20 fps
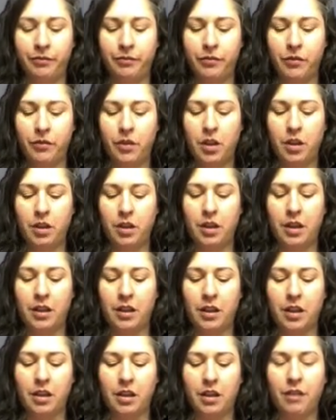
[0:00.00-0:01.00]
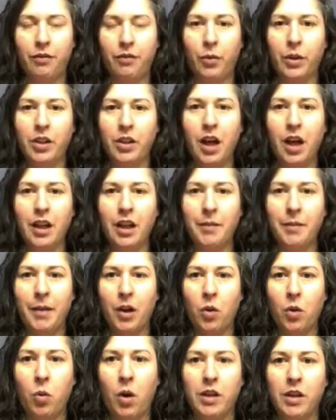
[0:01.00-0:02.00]
if we're talking about
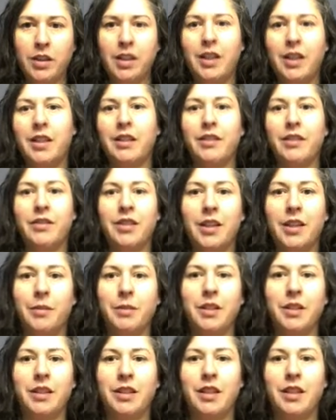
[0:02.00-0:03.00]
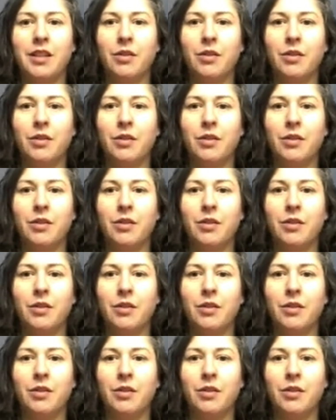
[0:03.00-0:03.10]
quantities of substances,